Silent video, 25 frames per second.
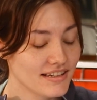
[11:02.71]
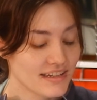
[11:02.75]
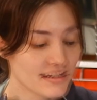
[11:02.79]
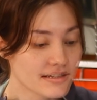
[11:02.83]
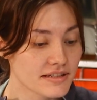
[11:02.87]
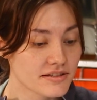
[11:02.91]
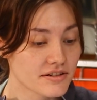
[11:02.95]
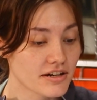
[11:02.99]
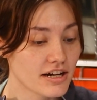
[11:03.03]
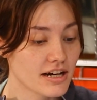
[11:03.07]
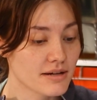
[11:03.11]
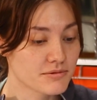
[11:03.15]

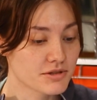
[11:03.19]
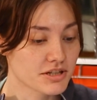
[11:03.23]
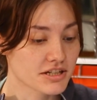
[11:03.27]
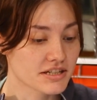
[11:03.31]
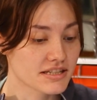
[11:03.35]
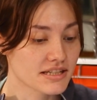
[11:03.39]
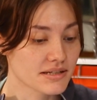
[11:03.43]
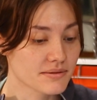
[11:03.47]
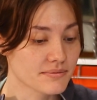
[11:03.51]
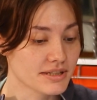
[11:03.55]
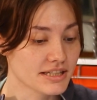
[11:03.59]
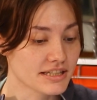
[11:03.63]
These are
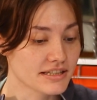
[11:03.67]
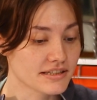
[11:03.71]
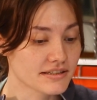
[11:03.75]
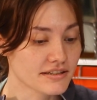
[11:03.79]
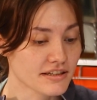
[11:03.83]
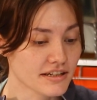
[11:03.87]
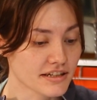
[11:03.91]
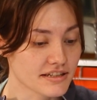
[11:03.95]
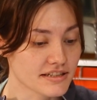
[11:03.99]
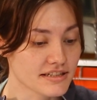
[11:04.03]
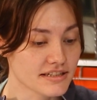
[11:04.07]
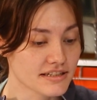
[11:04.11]
objects that we
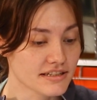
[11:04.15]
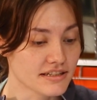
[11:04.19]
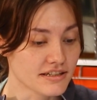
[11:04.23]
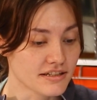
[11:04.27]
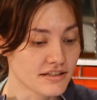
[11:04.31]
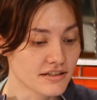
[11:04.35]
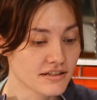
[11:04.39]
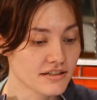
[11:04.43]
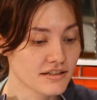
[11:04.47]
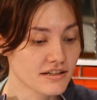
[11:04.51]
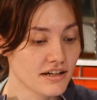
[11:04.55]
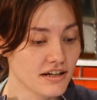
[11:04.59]

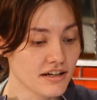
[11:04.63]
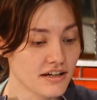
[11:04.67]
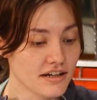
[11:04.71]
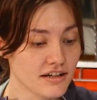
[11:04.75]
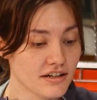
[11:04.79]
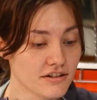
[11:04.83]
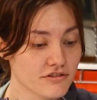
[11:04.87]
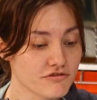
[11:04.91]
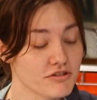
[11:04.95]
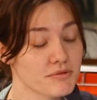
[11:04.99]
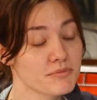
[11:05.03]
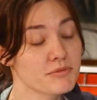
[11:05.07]
collected
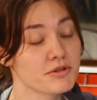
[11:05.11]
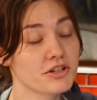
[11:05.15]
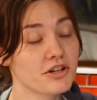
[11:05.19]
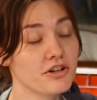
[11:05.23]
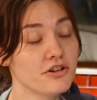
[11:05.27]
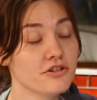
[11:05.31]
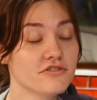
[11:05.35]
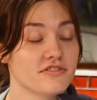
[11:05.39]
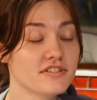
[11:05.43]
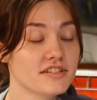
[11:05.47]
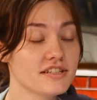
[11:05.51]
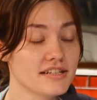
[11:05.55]
from the
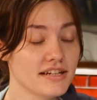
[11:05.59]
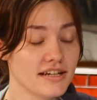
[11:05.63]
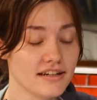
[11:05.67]
COVID